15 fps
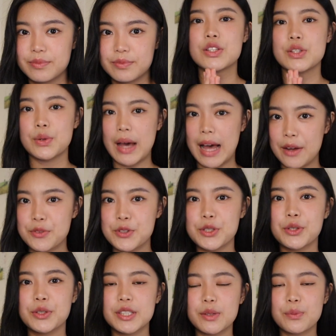So after
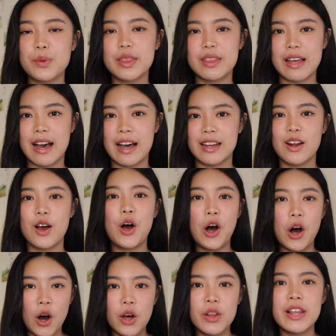you're done with that,
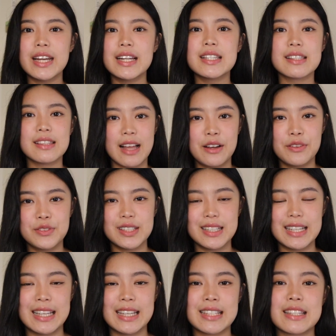all that is
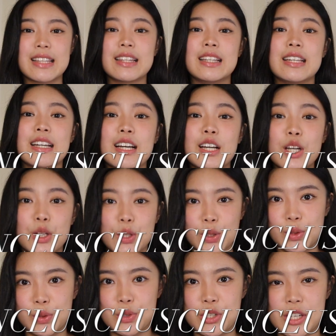left is the
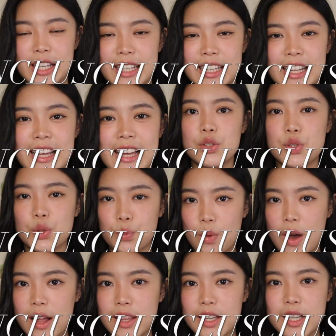conclusion. So
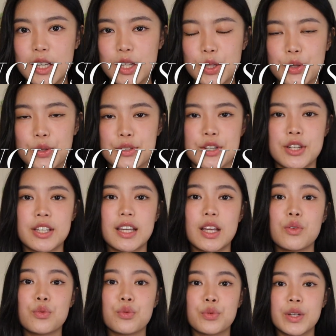while a conclusion
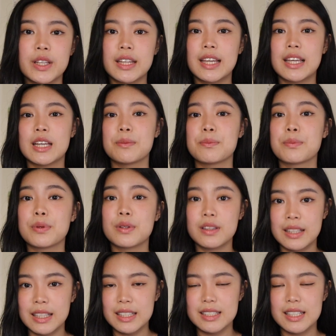can really
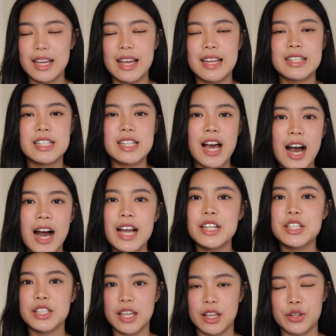complete and tie
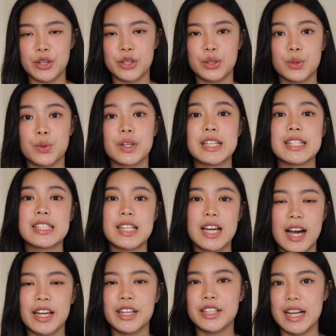together your
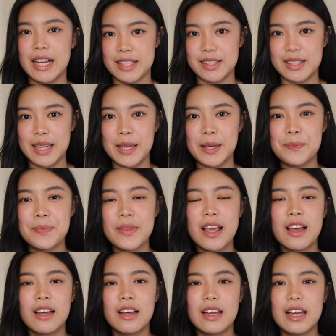entire essay,
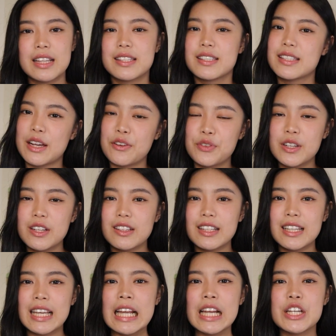it's
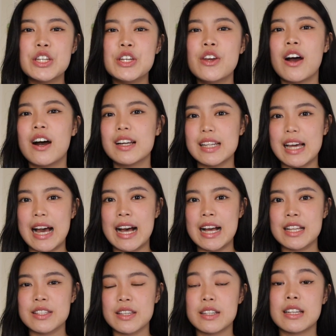definitely not
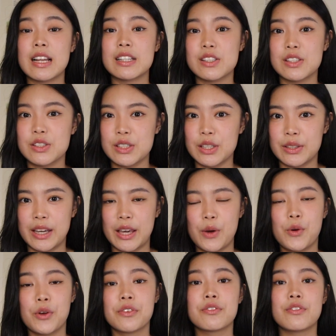as necessary
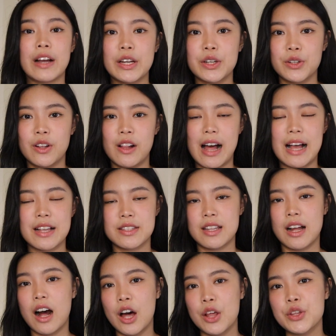or vital as
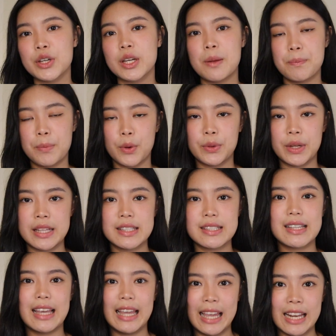the other
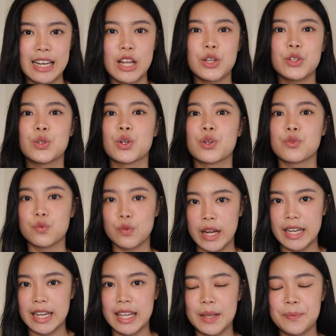components in your
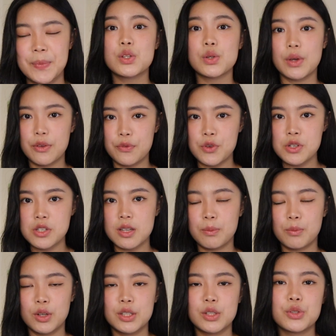writing. So if you're
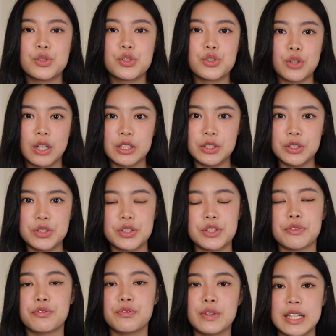someone who struggles
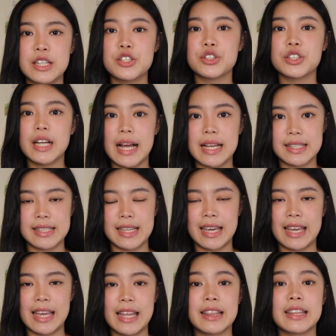to finish your
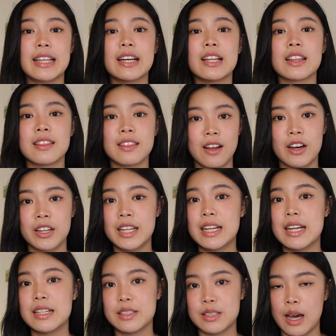essay in the
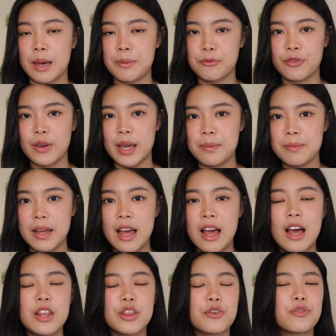allotted time frame,
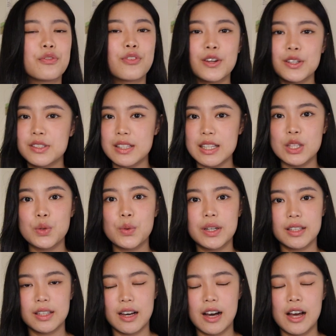the first thing you want
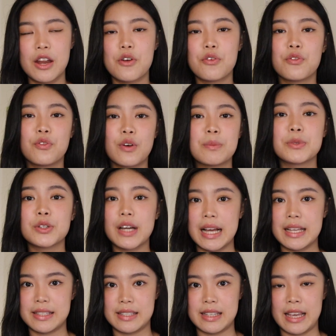to cut from your
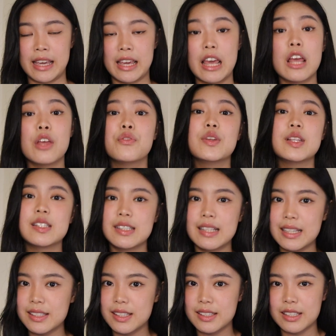essay, if it's
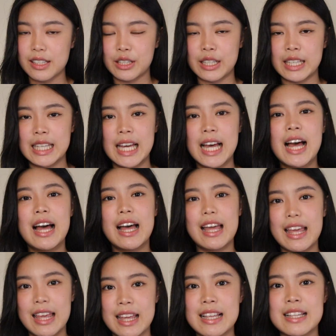necessary,
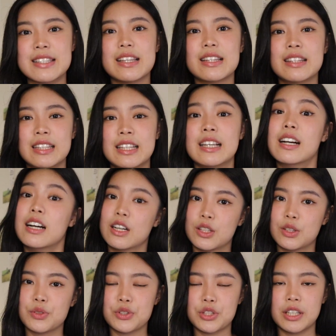is the
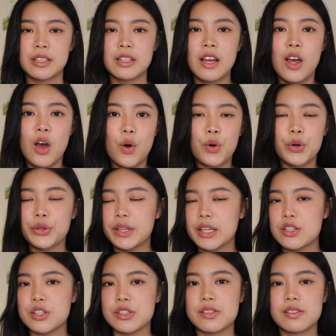conclusion. Or you
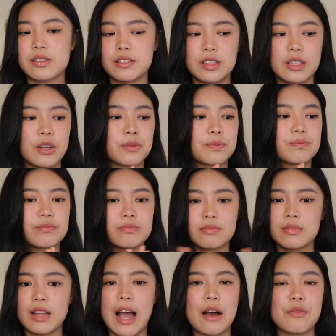can just,
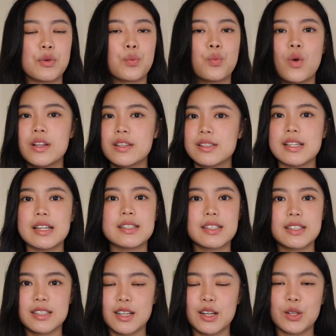have a
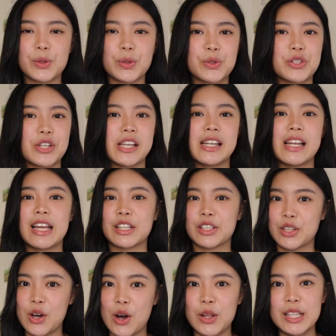1-sentence conclusion
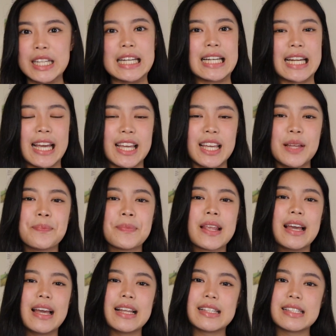and call it a day.
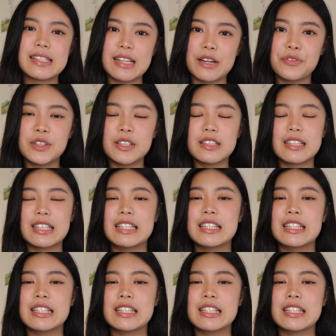It's definitely